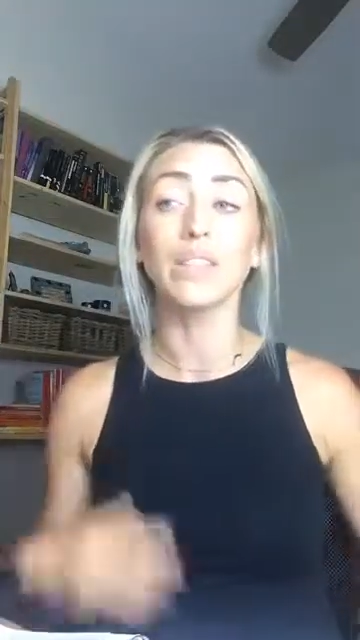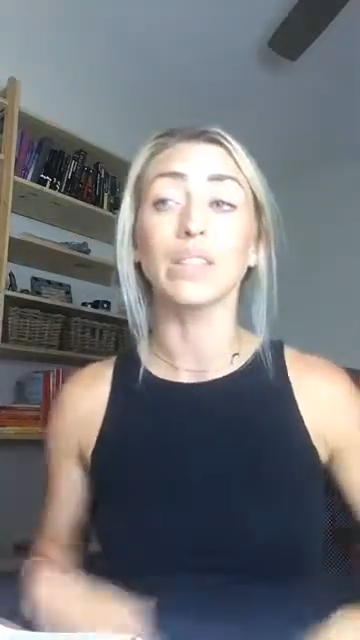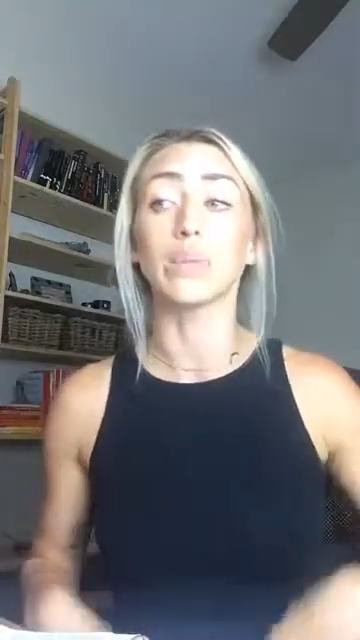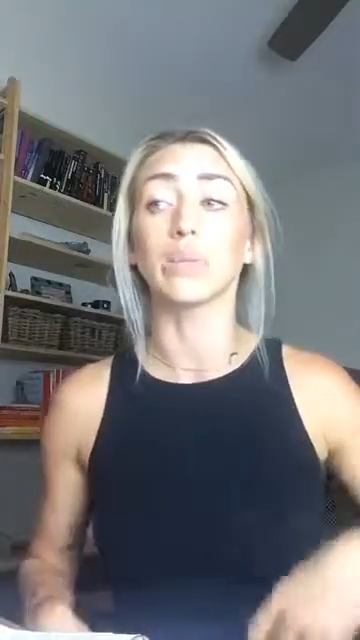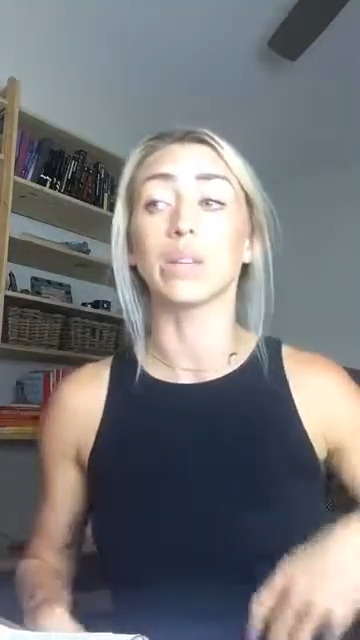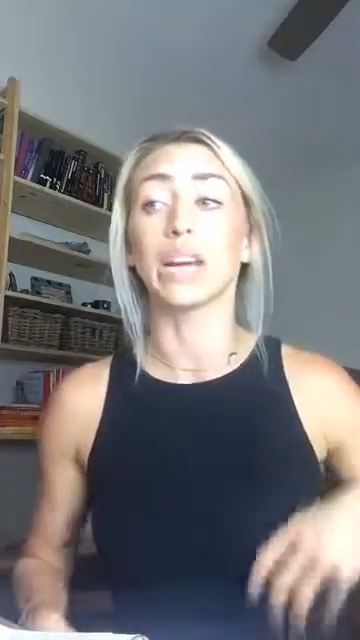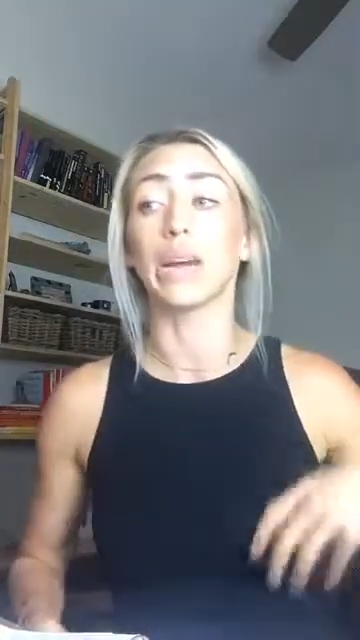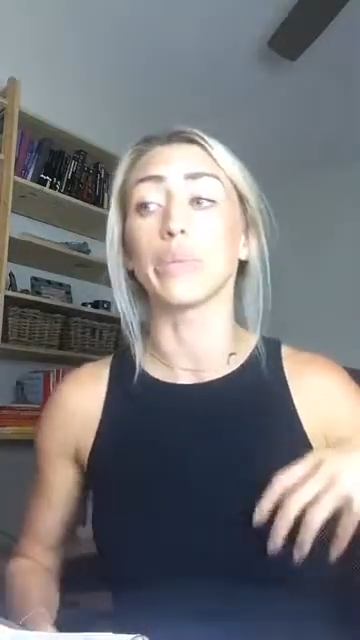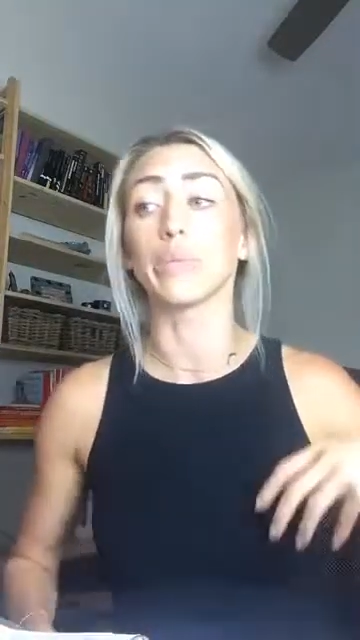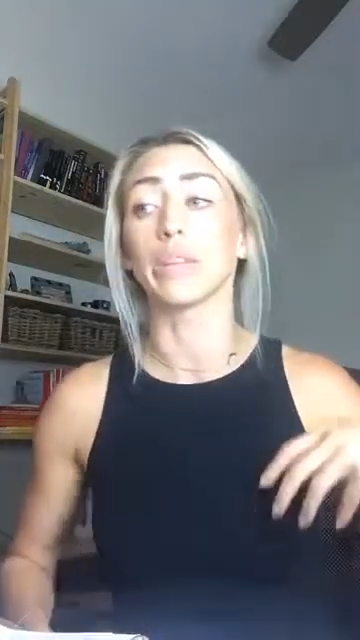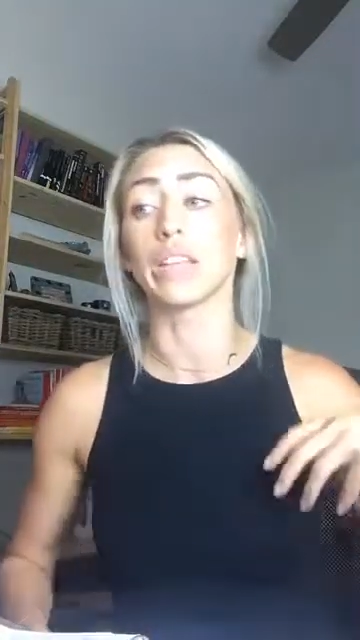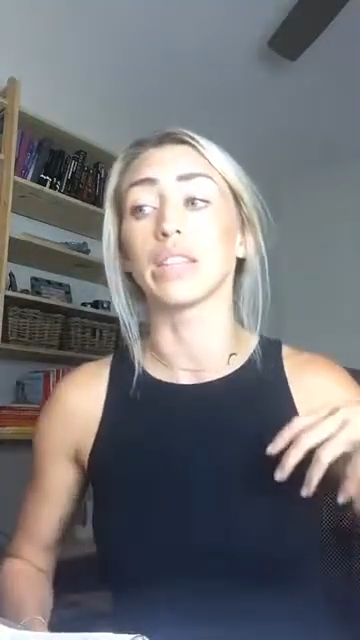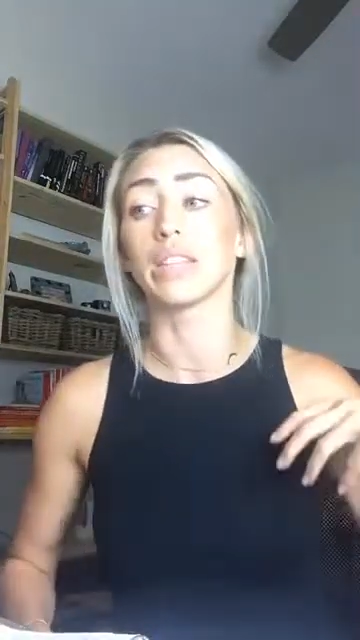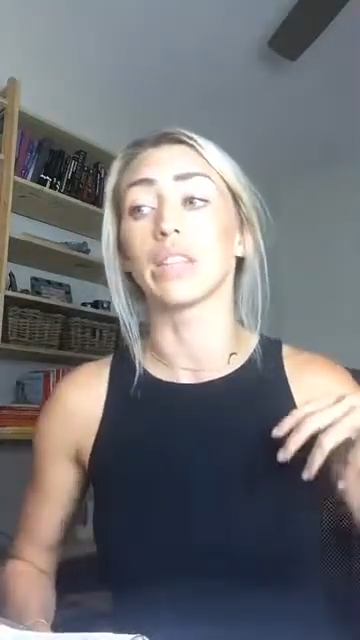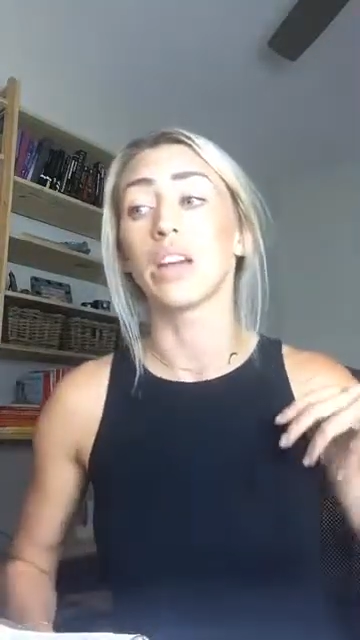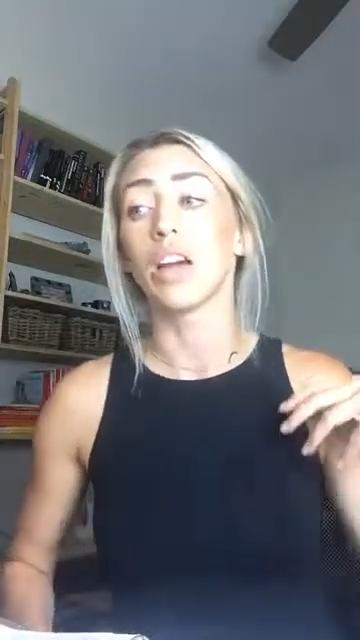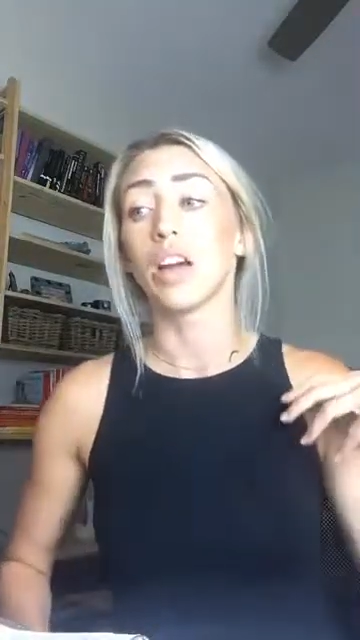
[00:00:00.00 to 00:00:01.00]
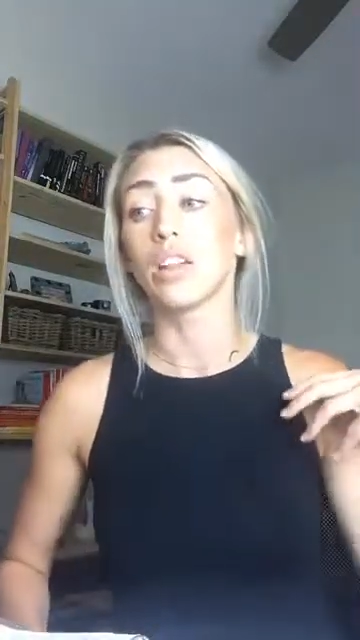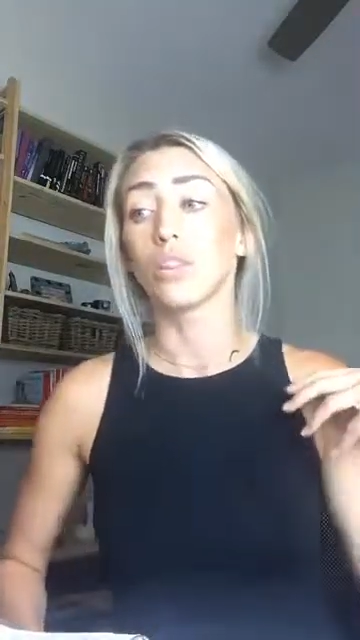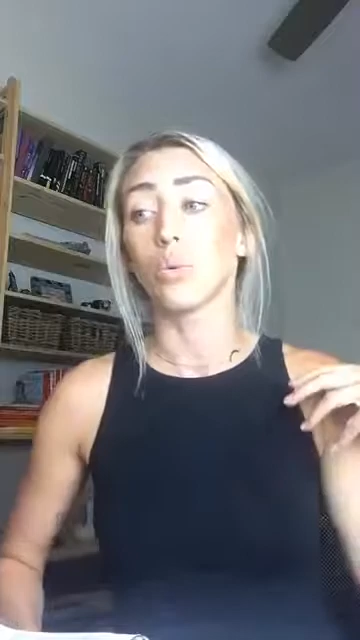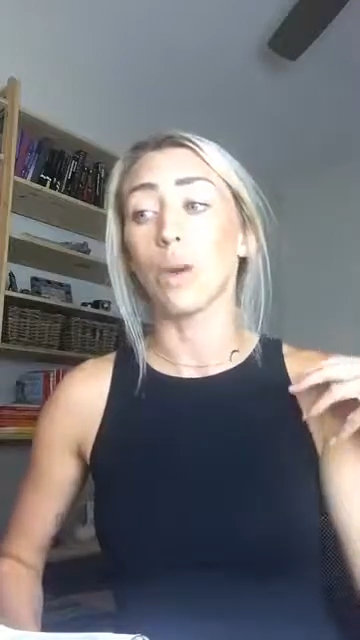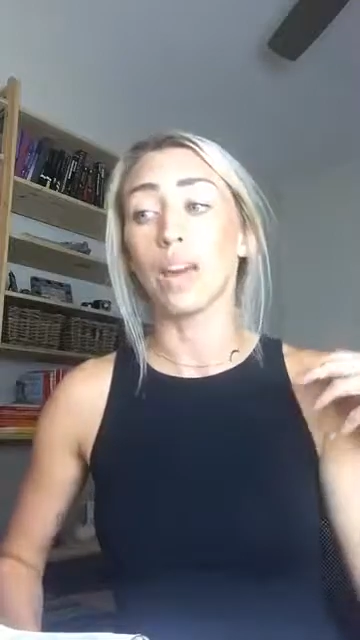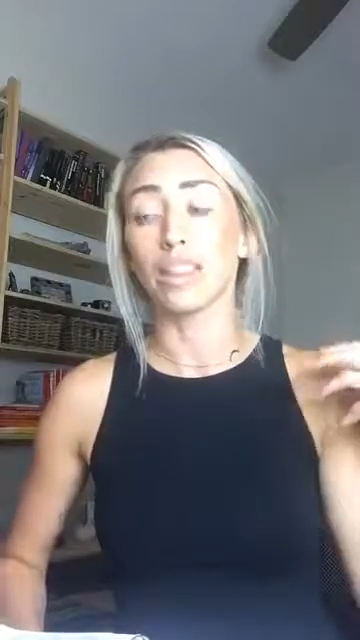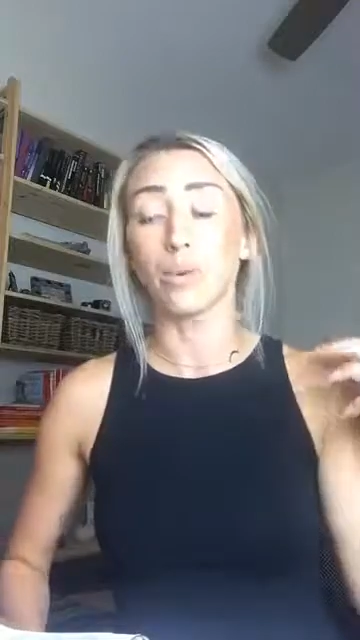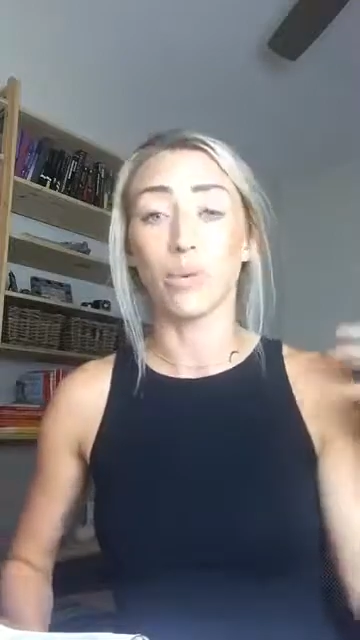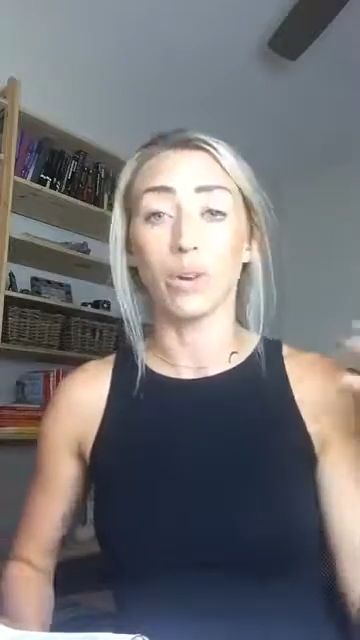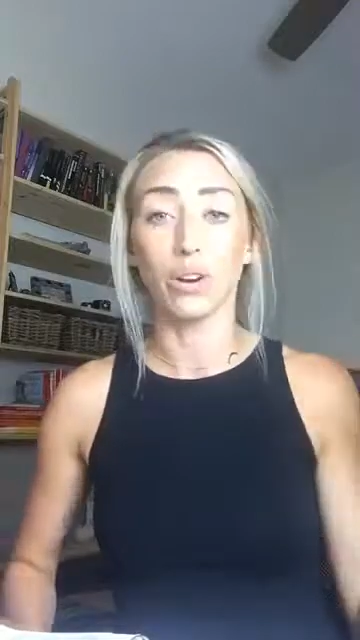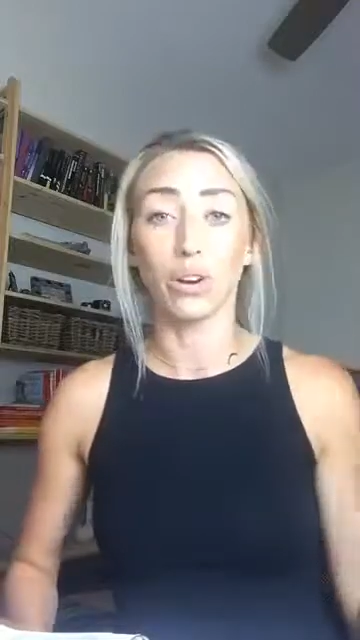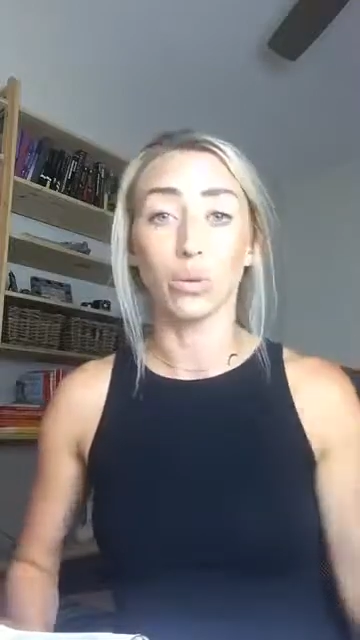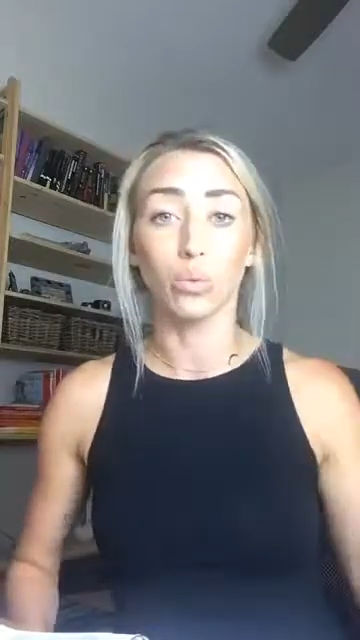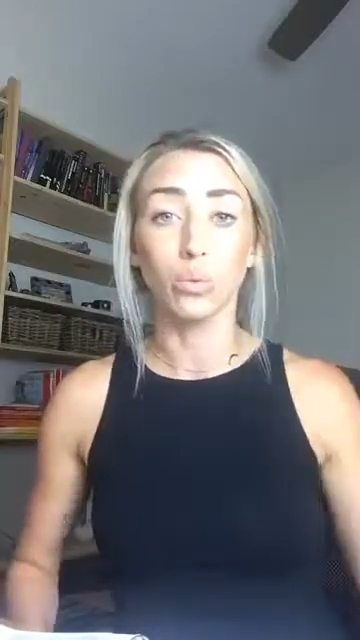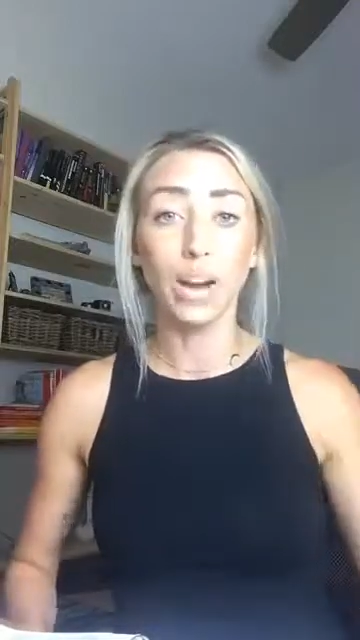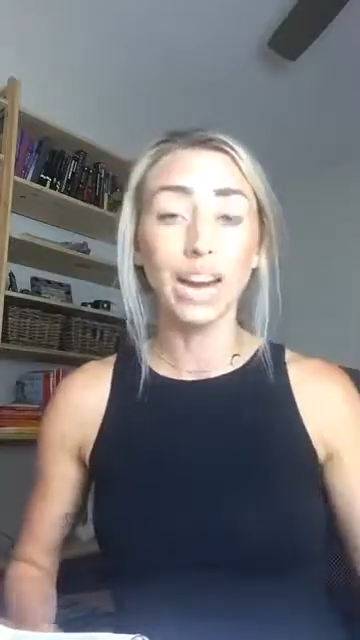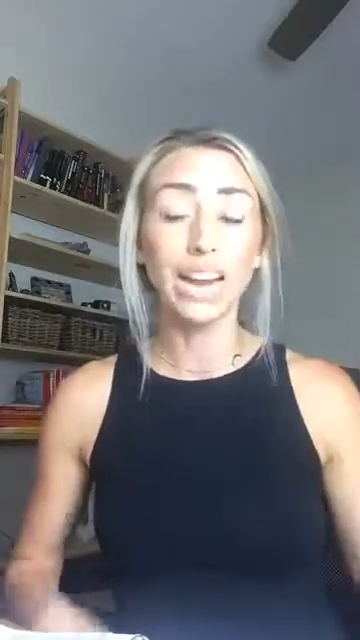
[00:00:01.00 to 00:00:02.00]
sometimes it's the way that we are
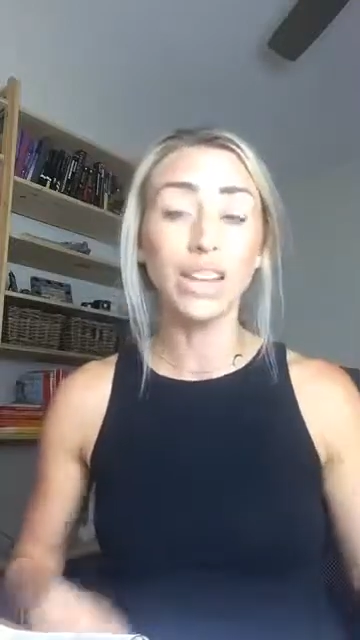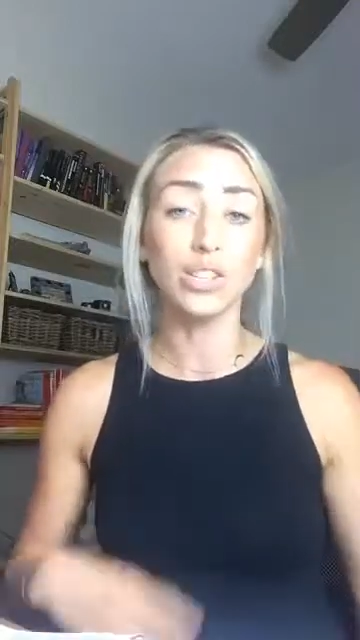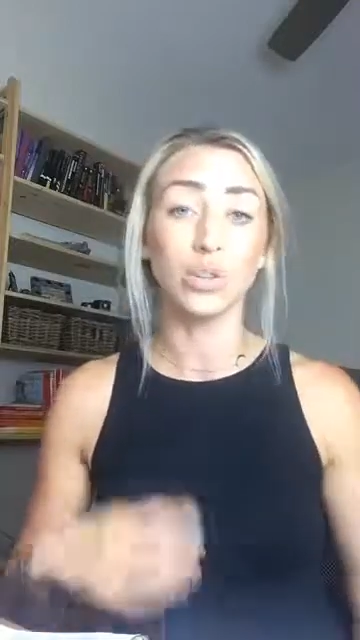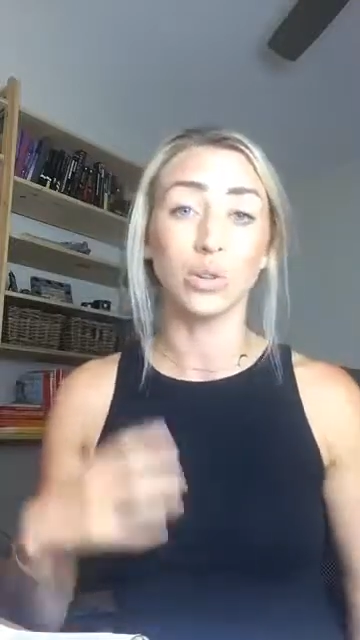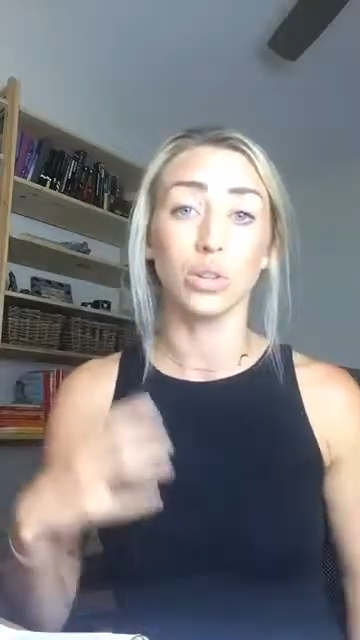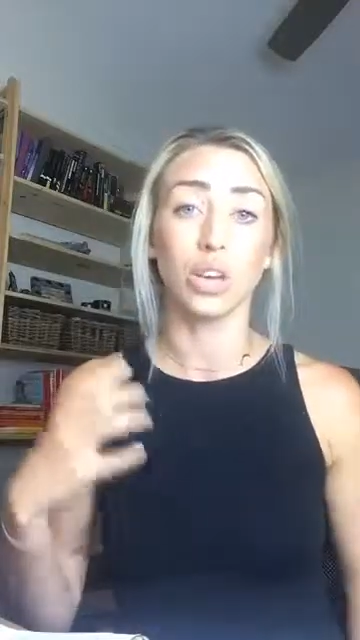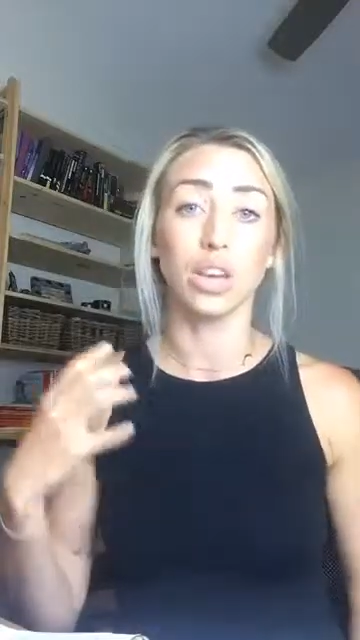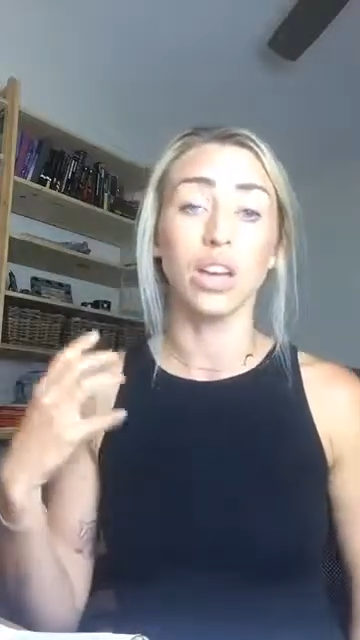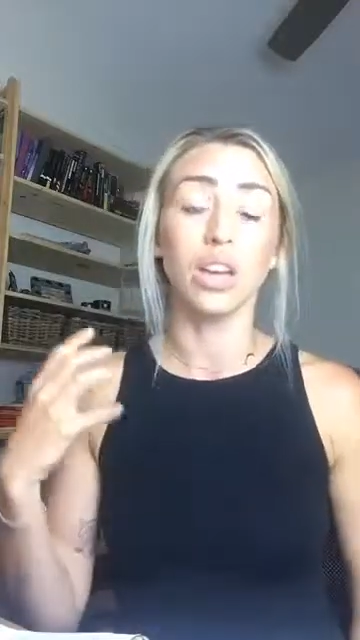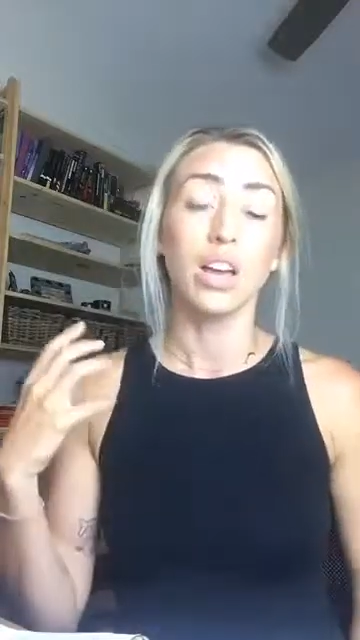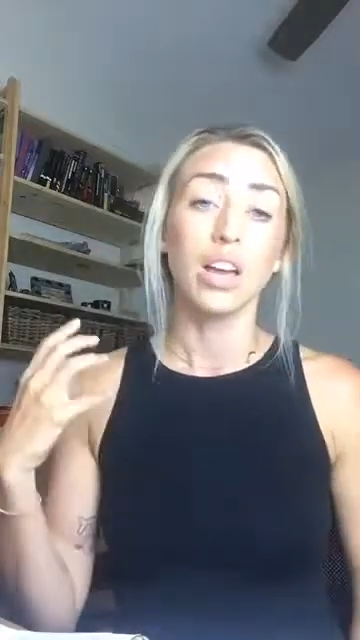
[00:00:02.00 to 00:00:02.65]
raised, or the